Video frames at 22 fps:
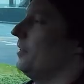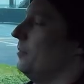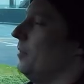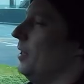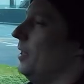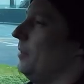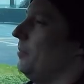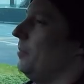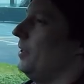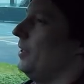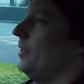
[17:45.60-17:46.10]
there
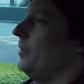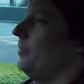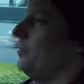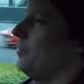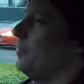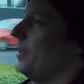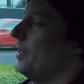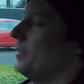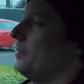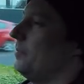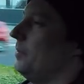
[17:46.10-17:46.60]
might be
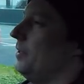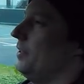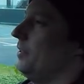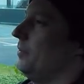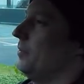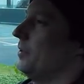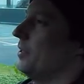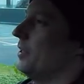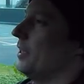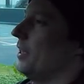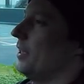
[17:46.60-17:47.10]
possibility
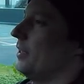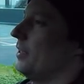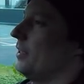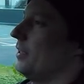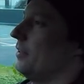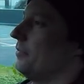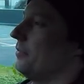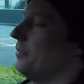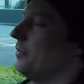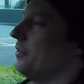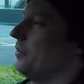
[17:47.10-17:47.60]
we could get
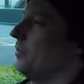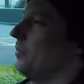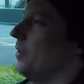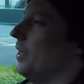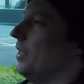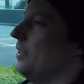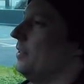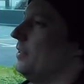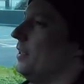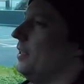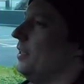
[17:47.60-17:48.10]
there for
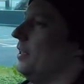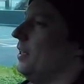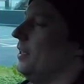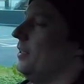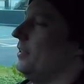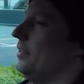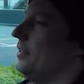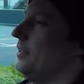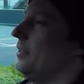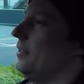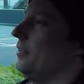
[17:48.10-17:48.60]
Wednesday
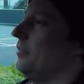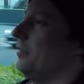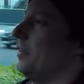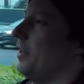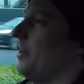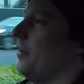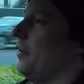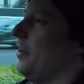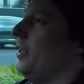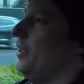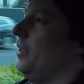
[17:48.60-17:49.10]
night at the
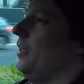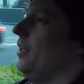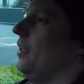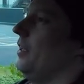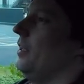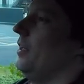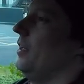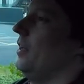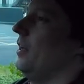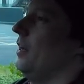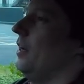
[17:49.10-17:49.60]
ferry,
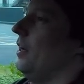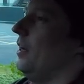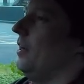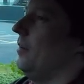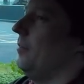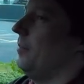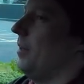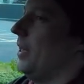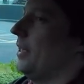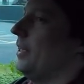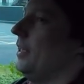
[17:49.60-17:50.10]

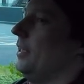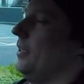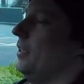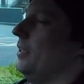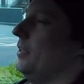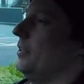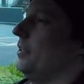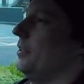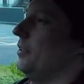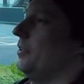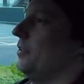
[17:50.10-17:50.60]
and back in
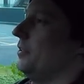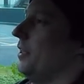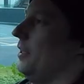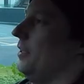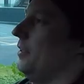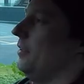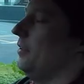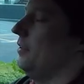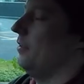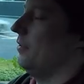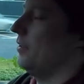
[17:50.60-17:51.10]
on
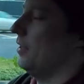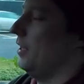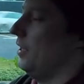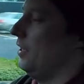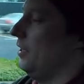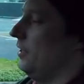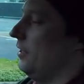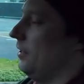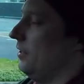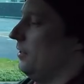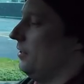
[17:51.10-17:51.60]
Thursday.
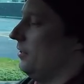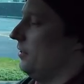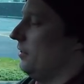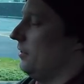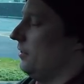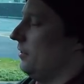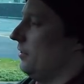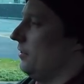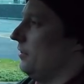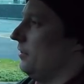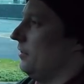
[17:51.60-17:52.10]
Okay.
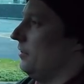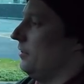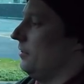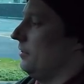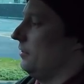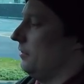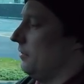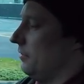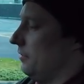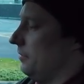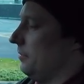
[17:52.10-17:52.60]
Yeah.
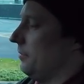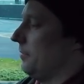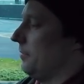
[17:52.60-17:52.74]
All